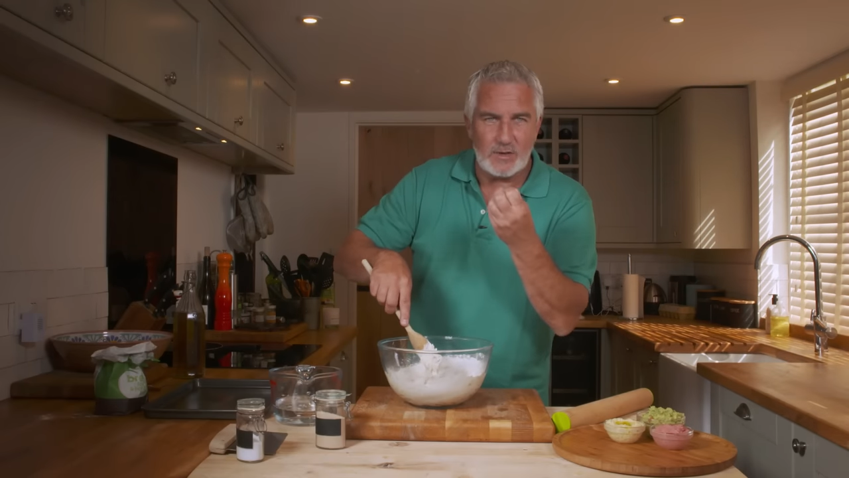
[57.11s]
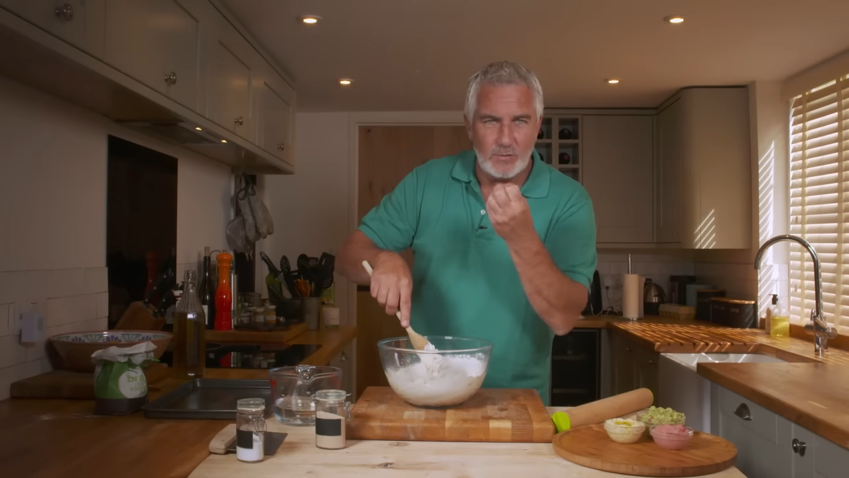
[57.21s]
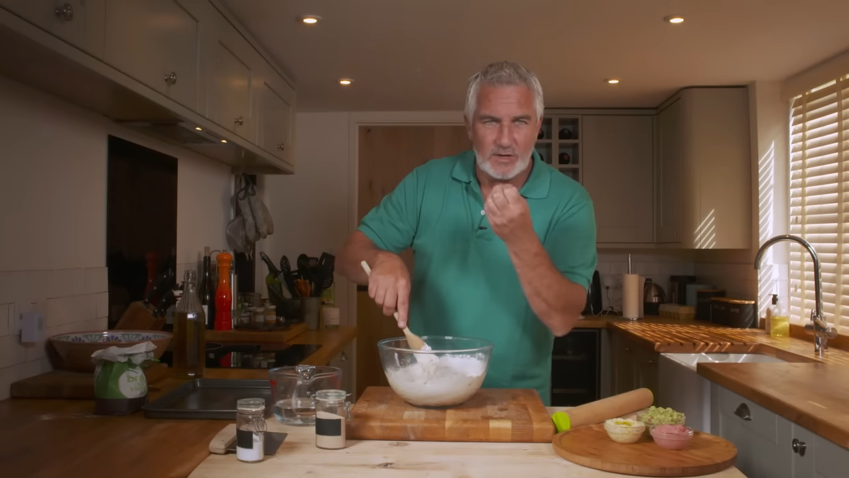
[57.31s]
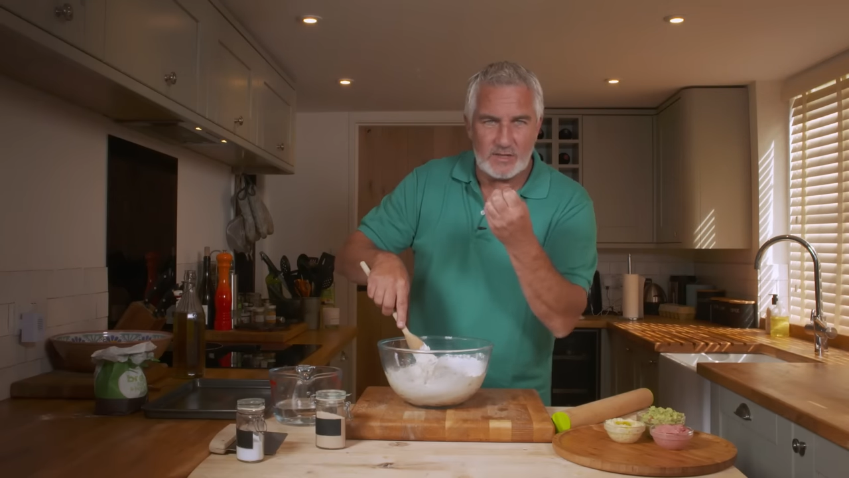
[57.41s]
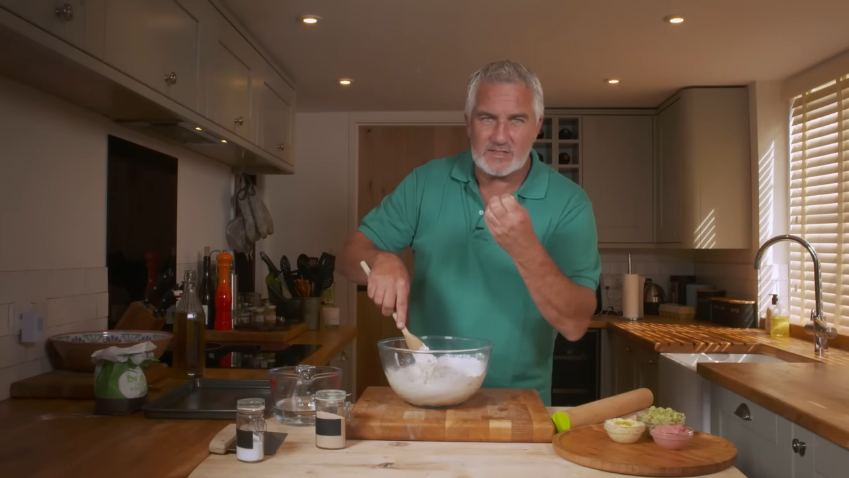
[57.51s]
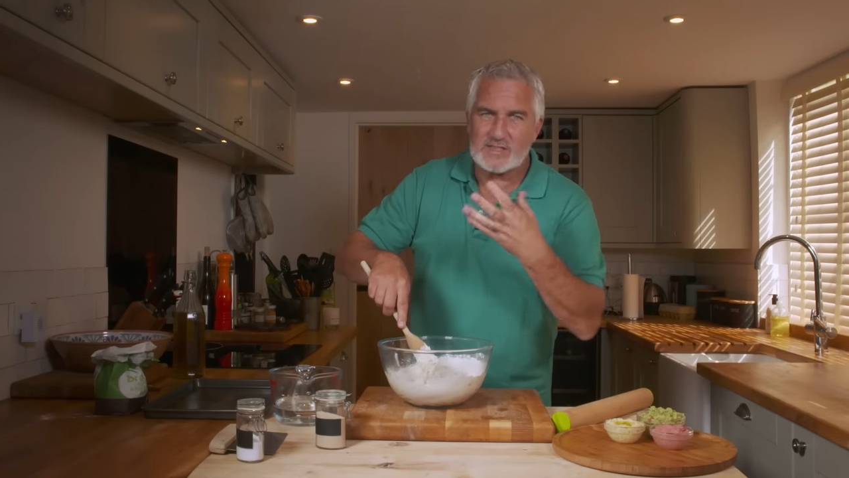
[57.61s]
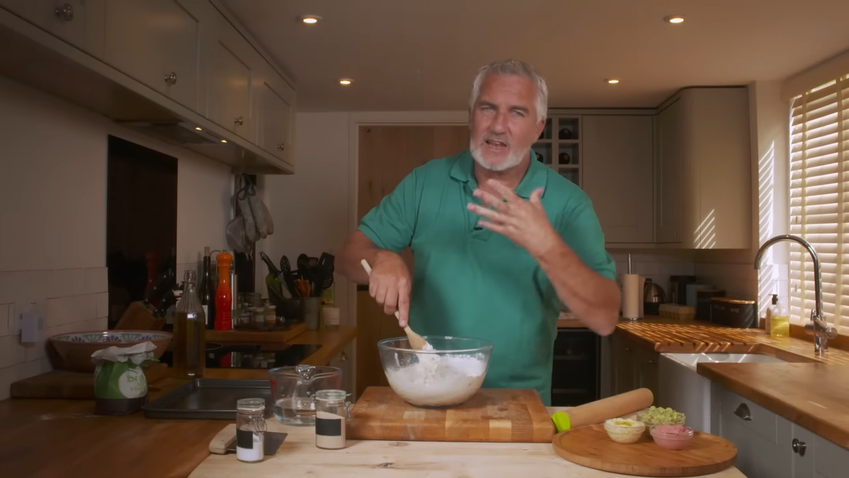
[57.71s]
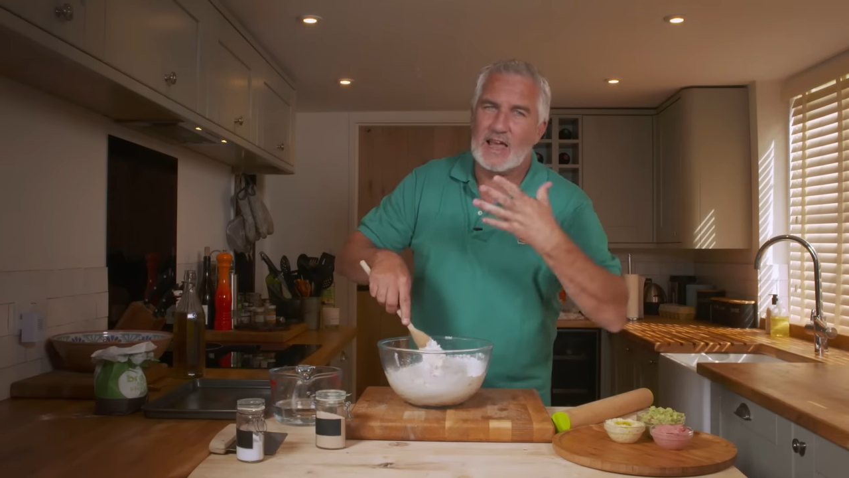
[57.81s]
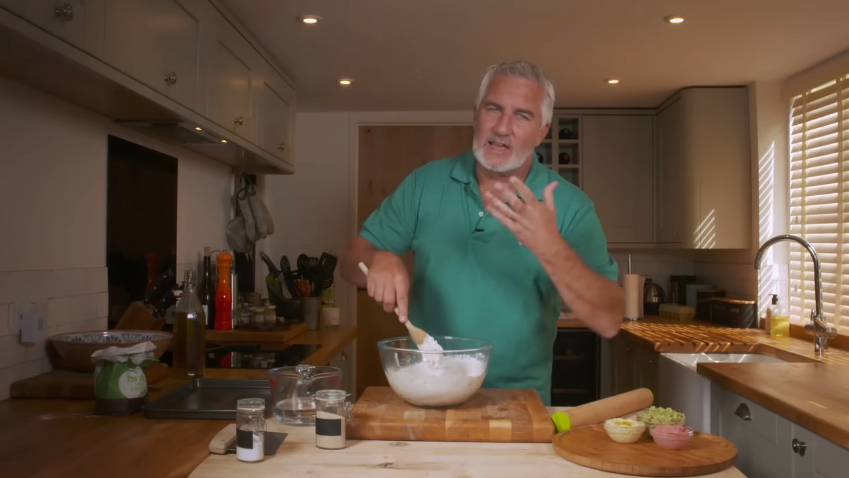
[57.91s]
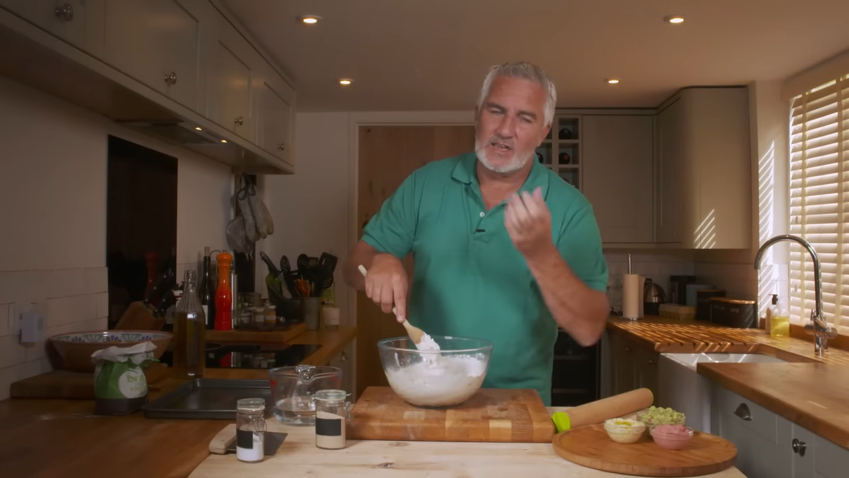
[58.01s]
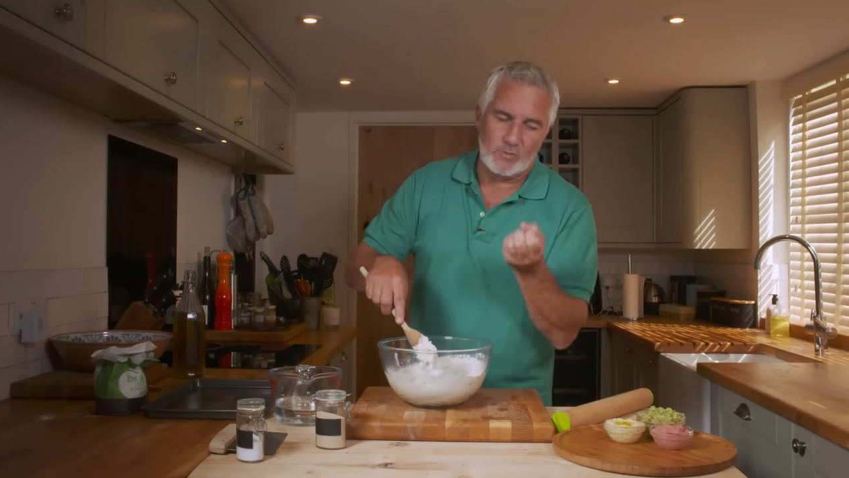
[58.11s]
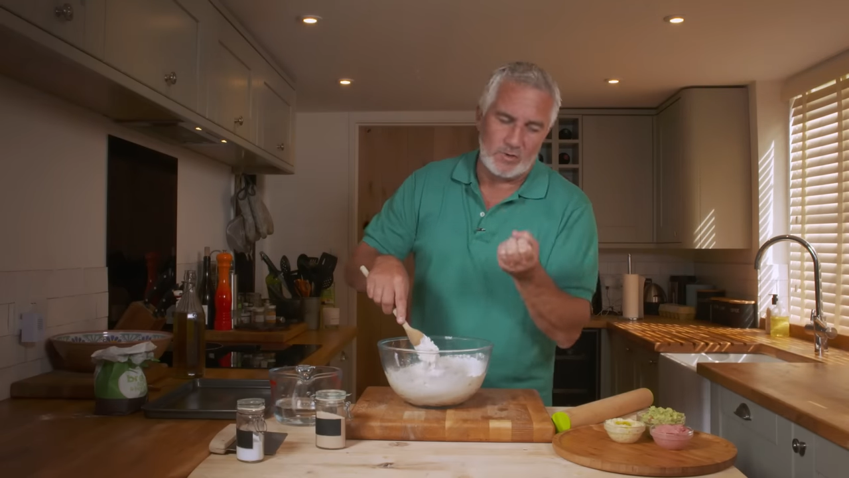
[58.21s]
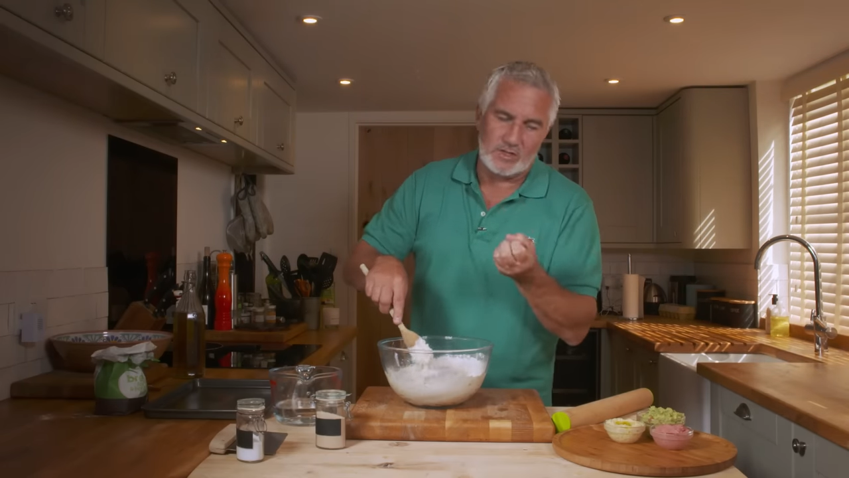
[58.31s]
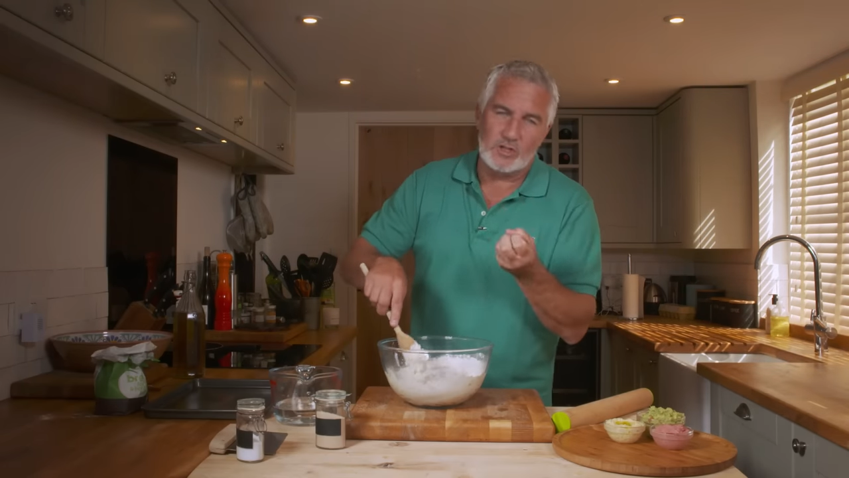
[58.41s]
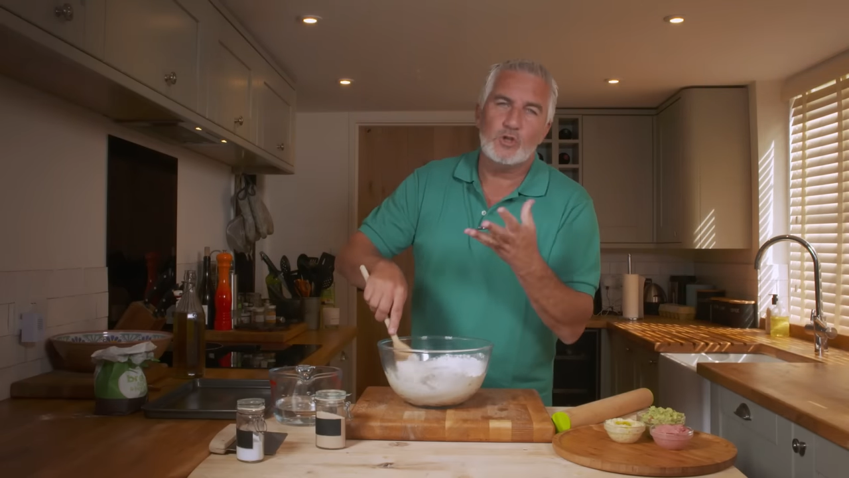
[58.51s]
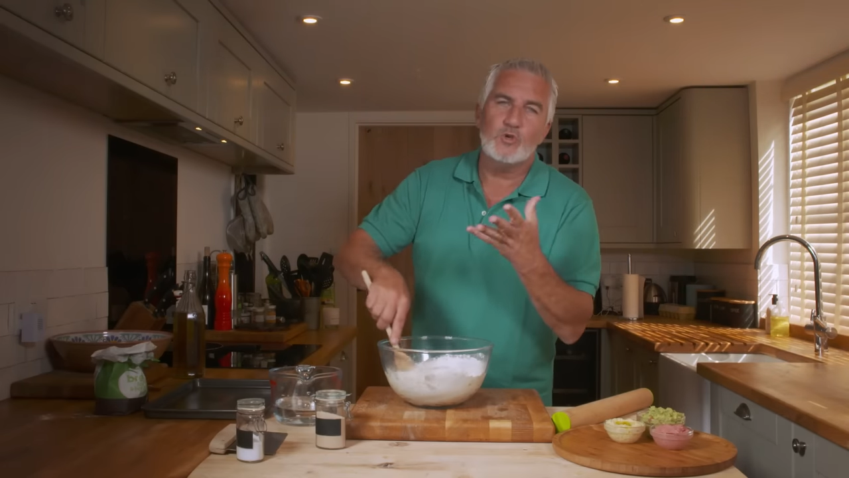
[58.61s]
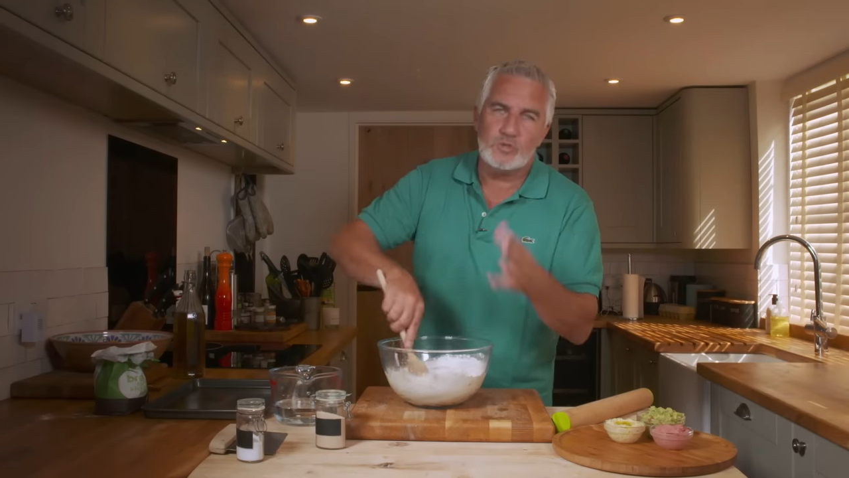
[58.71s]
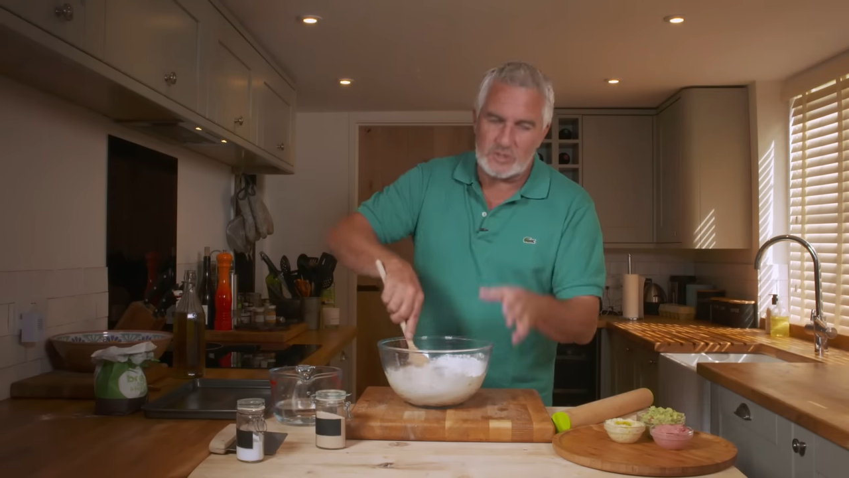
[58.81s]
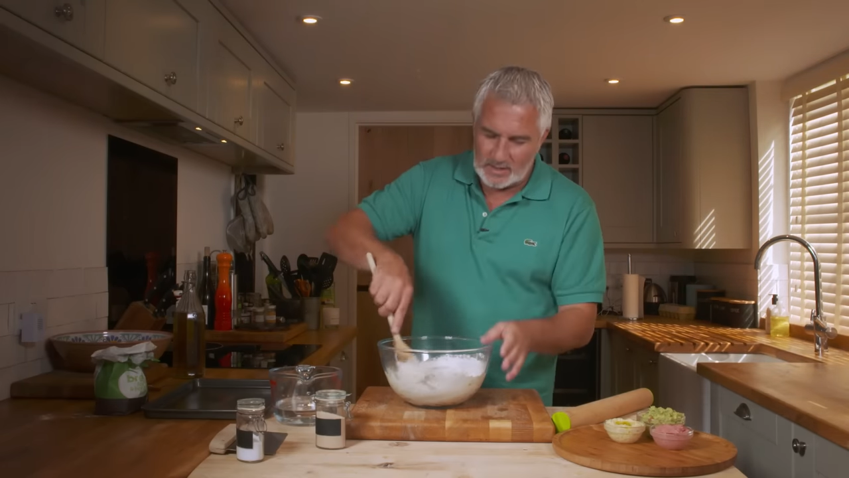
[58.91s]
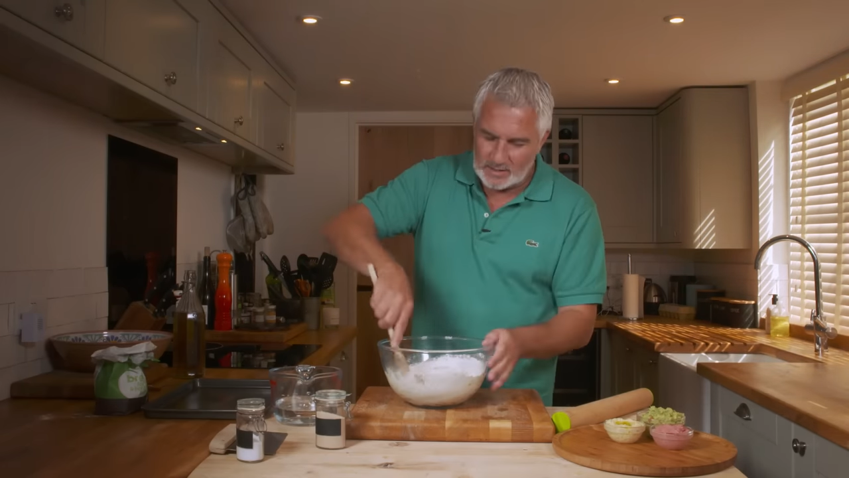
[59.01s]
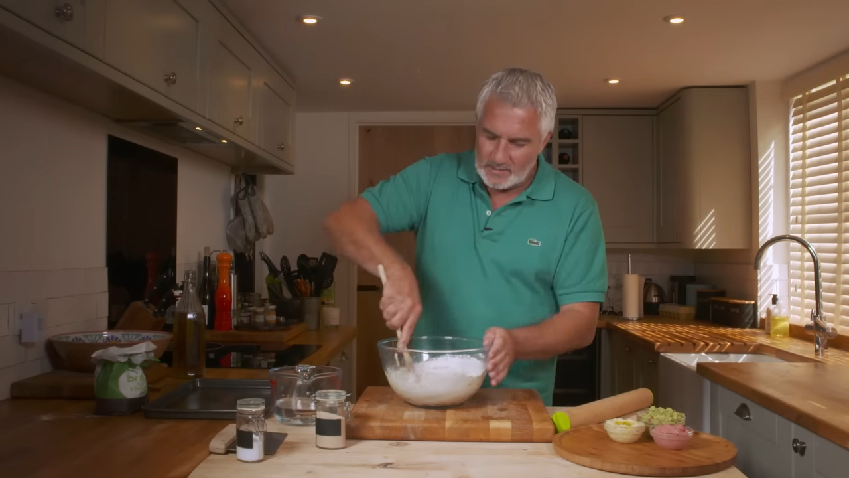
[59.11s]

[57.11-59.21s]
You want it slacker, you want it looser.